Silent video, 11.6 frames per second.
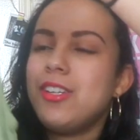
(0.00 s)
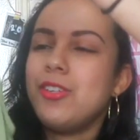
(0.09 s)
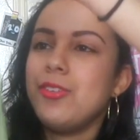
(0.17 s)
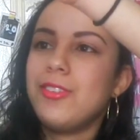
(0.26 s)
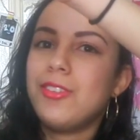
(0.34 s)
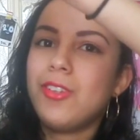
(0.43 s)

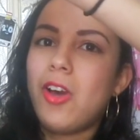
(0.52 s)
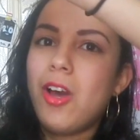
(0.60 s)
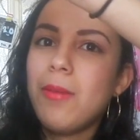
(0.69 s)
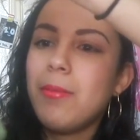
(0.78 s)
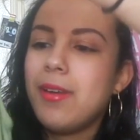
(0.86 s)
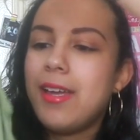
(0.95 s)
cute
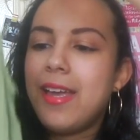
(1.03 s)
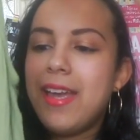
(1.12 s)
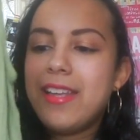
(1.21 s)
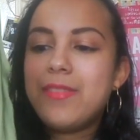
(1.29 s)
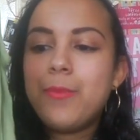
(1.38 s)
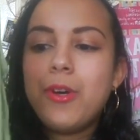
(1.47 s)
top
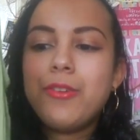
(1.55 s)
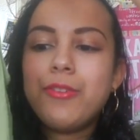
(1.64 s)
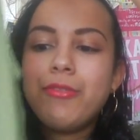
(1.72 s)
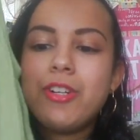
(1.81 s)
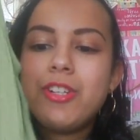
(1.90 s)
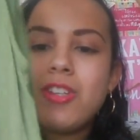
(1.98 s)
it's
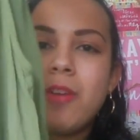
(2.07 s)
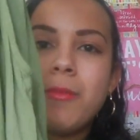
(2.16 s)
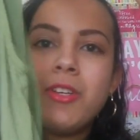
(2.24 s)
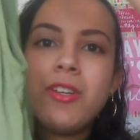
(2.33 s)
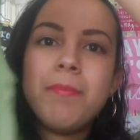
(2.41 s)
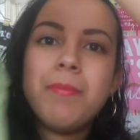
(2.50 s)
perfect for the summer.
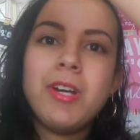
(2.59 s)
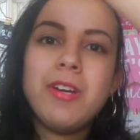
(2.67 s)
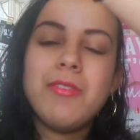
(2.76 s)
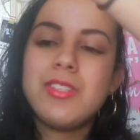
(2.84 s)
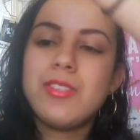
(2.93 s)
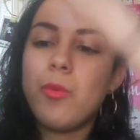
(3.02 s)
You can pair
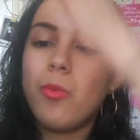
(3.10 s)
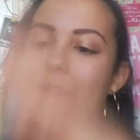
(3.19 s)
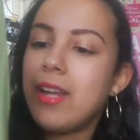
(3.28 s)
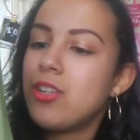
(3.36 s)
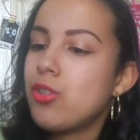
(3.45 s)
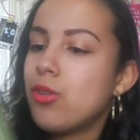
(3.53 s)
it with some
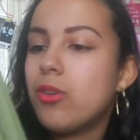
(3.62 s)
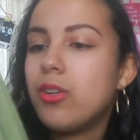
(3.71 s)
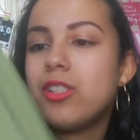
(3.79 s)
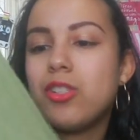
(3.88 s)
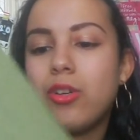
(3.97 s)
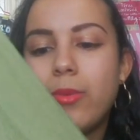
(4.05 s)
white
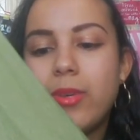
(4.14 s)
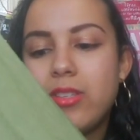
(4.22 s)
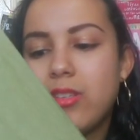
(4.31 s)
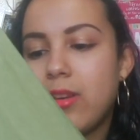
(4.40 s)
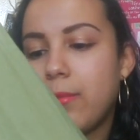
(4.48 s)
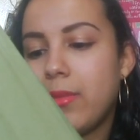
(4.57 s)
shorts or with
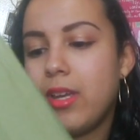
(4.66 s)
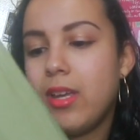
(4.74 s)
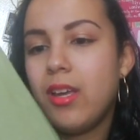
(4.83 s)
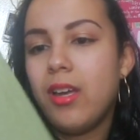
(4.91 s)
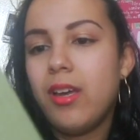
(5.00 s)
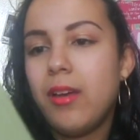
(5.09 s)
some
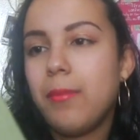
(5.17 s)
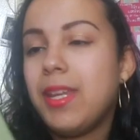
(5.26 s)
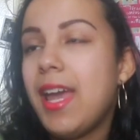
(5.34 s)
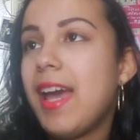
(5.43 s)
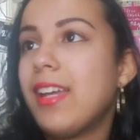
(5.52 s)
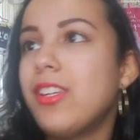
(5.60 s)
um,
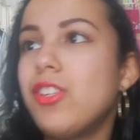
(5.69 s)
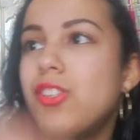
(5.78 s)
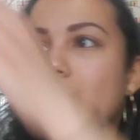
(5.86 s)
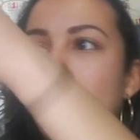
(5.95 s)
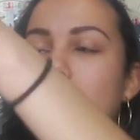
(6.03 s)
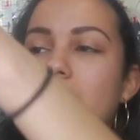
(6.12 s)
khaki
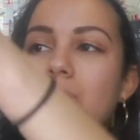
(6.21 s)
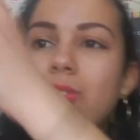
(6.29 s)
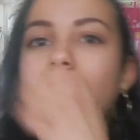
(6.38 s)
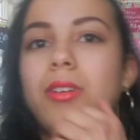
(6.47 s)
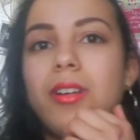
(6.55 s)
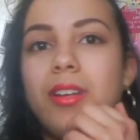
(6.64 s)
shorts
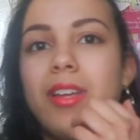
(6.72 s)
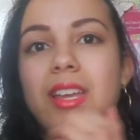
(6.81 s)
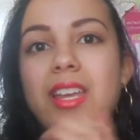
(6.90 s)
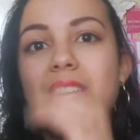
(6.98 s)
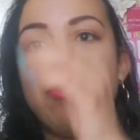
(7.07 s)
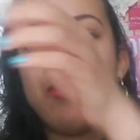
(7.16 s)
or
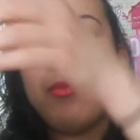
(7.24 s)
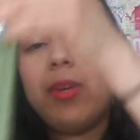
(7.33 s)
even